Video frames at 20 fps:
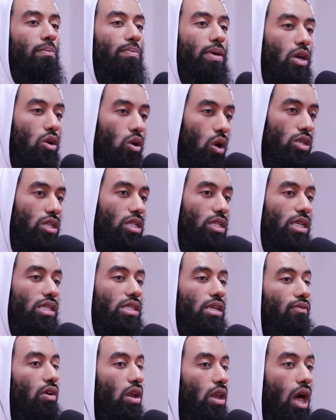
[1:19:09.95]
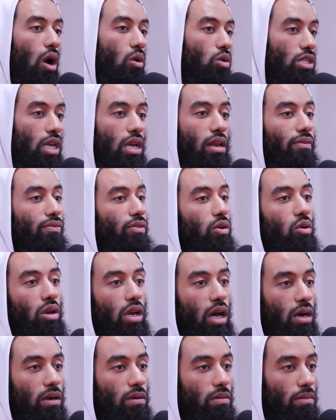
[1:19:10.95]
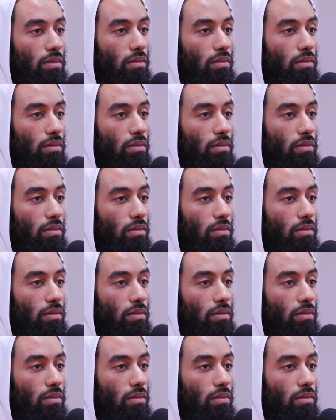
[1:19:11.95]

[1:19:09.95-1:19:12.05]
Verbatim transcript: Be conscious of Allah Jalla fi ula.